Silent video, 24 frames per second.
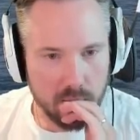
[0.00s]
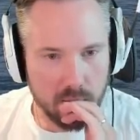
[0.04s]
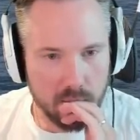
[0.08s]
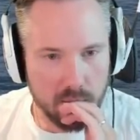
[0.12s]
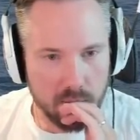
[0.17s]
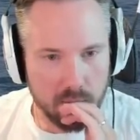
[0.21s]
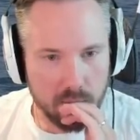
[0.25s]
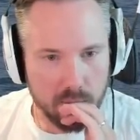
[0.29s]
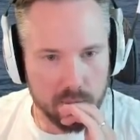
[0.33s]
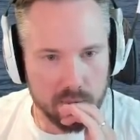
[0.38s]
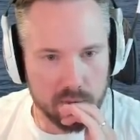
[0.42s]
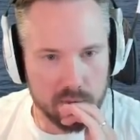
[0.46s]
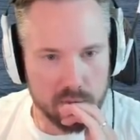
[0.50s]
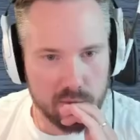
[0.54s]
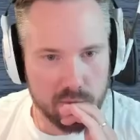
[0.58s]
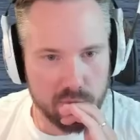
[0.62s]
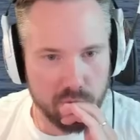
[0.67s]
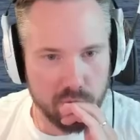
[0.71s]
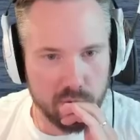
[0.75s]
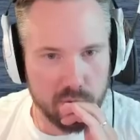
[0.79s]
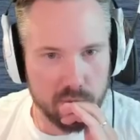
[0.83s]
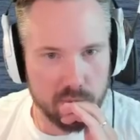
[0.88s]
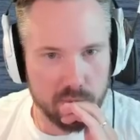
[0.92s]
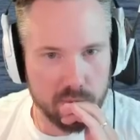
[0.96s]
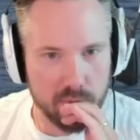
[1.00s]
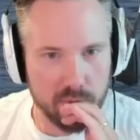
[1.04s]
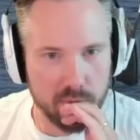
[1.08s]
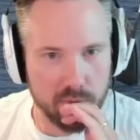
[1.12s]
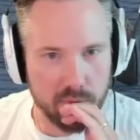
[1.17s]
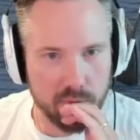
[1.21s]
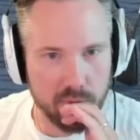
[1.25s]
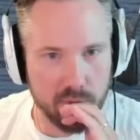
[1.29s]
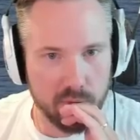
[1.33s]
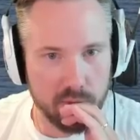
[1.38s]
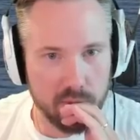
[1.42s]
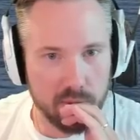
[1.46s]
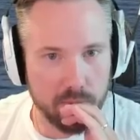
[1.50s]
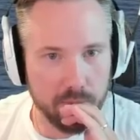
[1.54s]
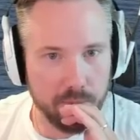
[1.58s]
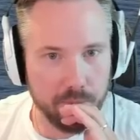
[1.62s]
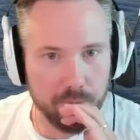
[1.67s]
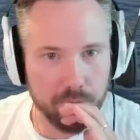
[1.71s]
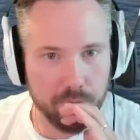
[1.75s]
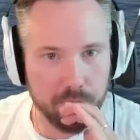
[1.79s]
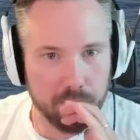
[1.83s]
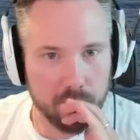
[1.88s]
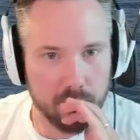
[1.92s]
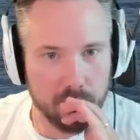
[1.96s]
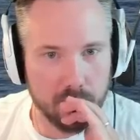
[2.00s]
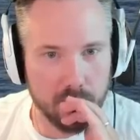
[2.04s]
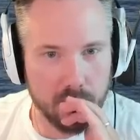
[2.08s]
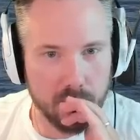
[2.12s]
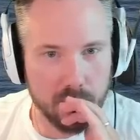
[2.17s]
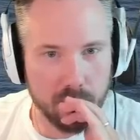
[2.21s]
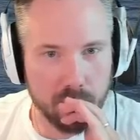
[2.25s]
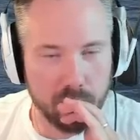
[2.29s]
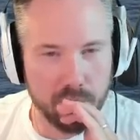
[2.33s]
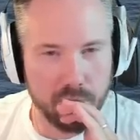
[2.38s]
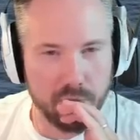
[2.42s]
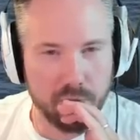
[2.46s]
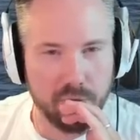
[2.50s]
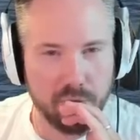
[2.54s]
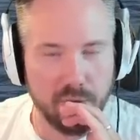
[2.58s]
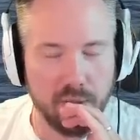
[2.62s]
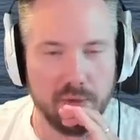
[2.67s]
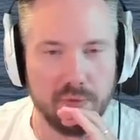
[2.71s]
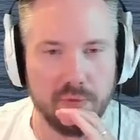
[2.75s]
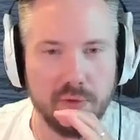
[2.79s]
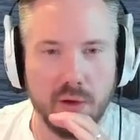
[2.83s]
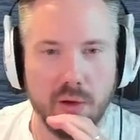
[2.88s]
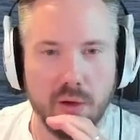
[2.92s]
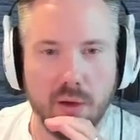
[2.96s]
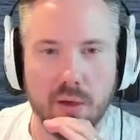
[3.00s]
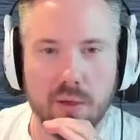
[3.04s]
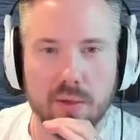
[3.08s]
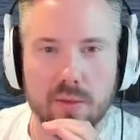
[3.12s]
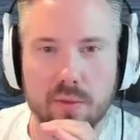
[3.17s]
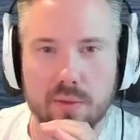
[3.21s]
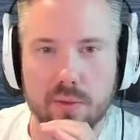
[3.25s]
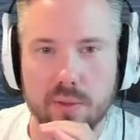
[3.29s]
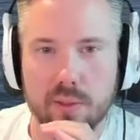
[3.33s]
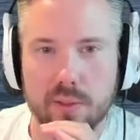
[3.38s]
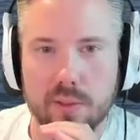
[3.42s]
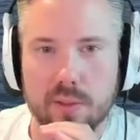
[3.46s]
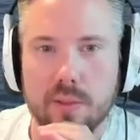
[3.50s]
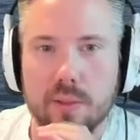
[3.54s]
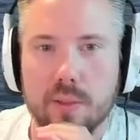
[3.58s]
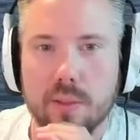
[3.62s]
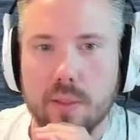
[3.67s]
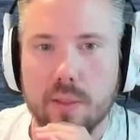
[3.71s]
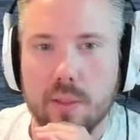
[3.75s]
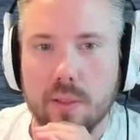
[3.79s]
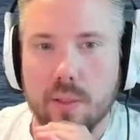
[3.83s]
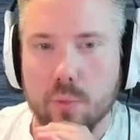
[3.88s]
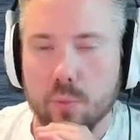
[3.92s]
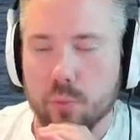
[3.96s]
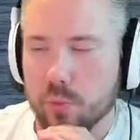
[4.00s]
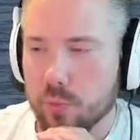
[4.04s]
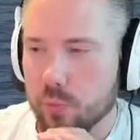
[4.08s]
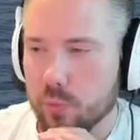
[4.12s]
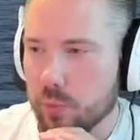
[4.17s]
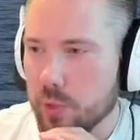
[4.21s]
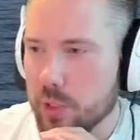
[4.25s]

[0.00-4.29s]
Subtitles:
What was it? 14.3? 500. Which